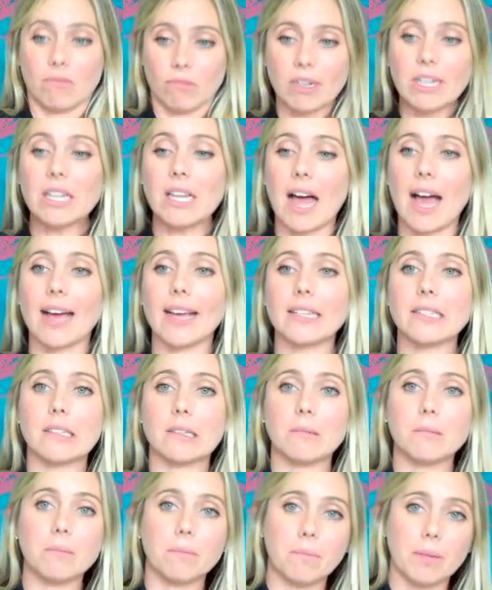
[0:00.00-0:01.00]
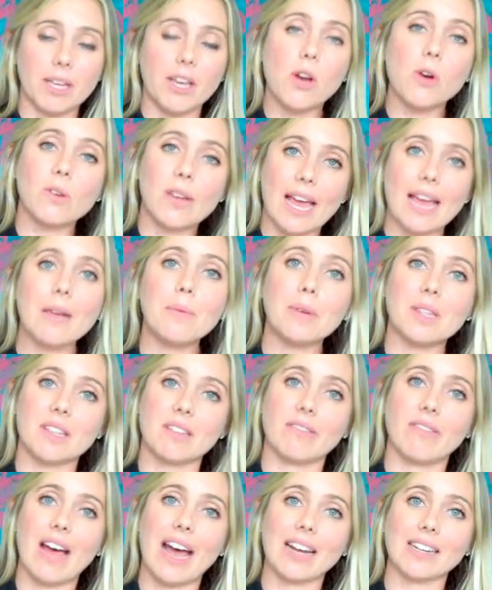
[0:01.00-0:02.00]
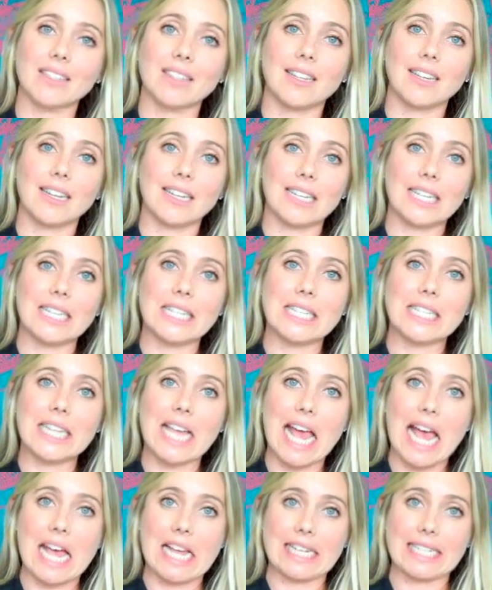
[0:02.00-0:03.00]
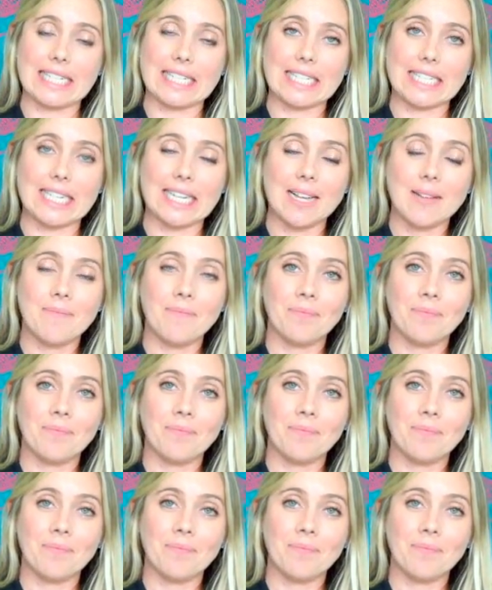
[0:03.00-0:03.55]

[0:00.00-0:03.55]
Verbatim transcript: realize and be okay with the fact that it needs to end.